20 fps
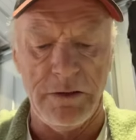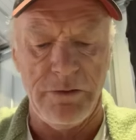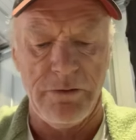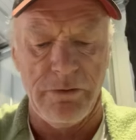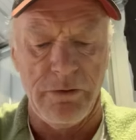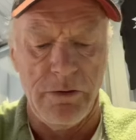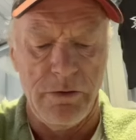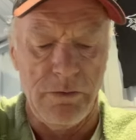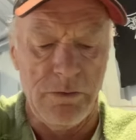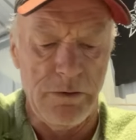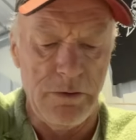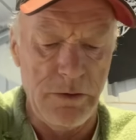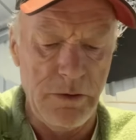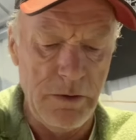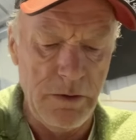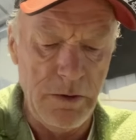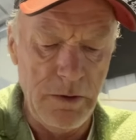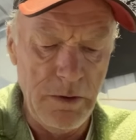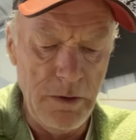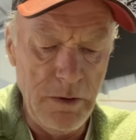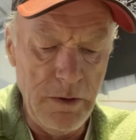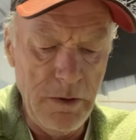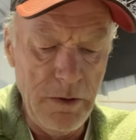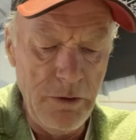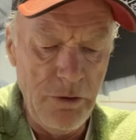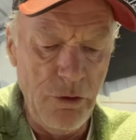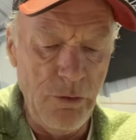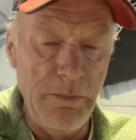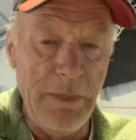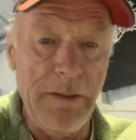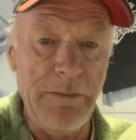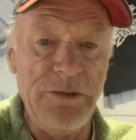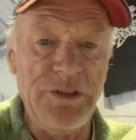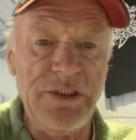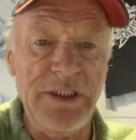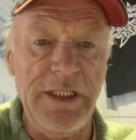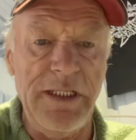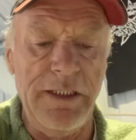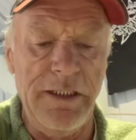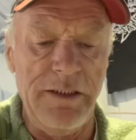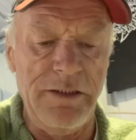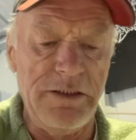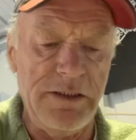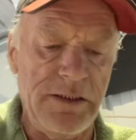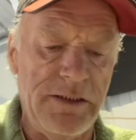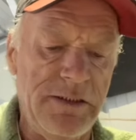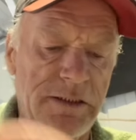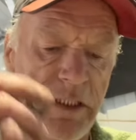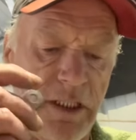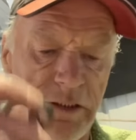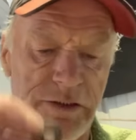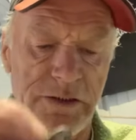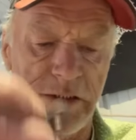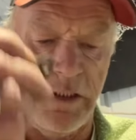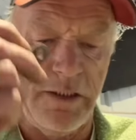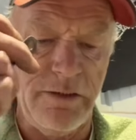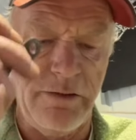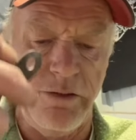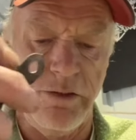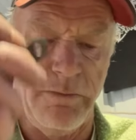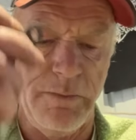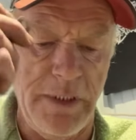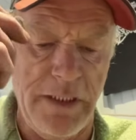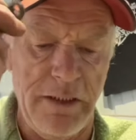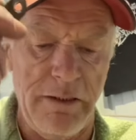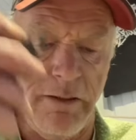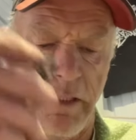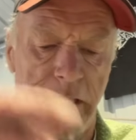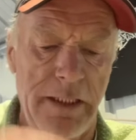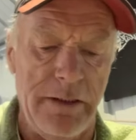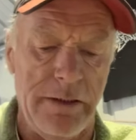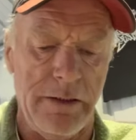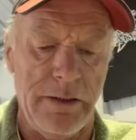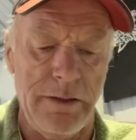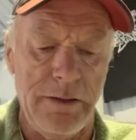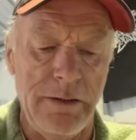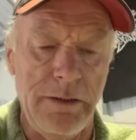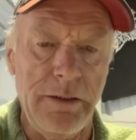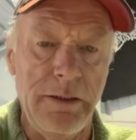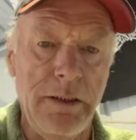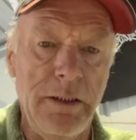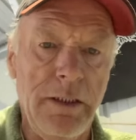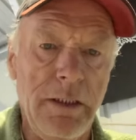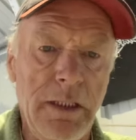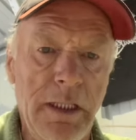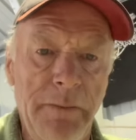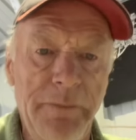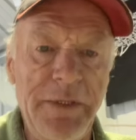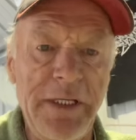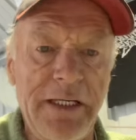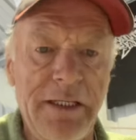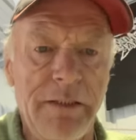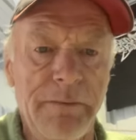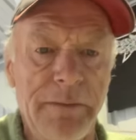through my machine and just touching it to my grinder. I'm thinking to